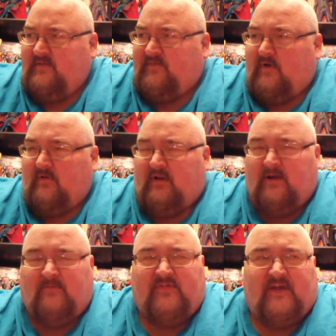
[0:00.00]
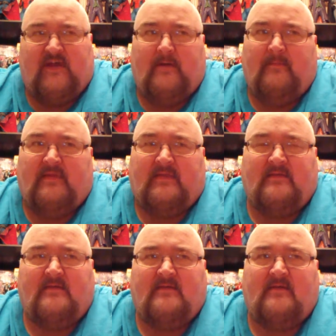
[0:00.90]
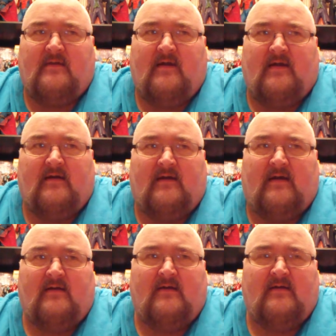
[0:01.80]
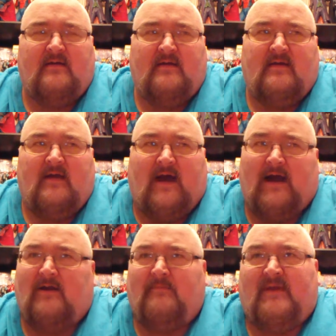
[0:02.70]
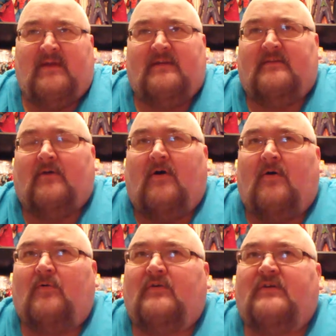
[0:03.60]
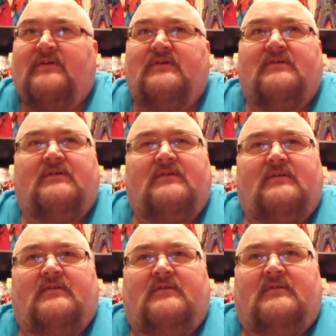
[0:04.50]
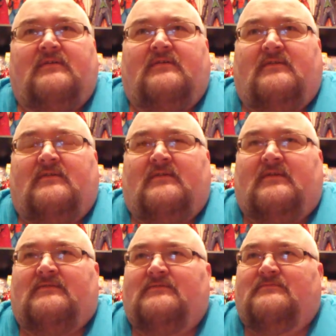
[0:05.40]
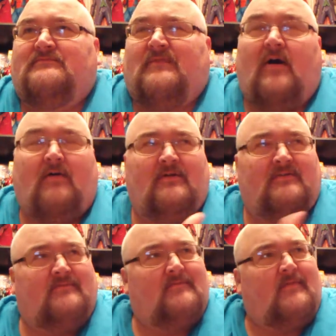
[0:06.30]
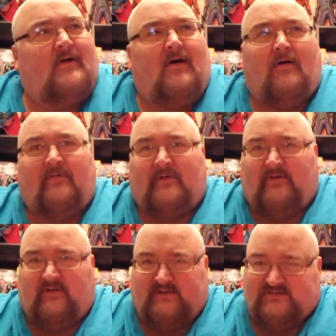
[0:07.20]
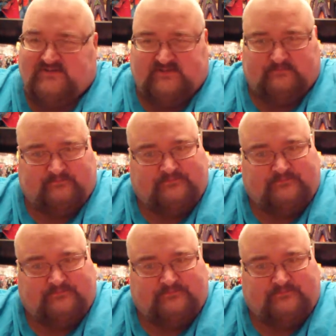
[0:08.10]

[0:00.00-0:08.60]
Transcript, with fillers: fall in love with him, and Uh, Iron Man and the Hulk, uh, all, all the creations.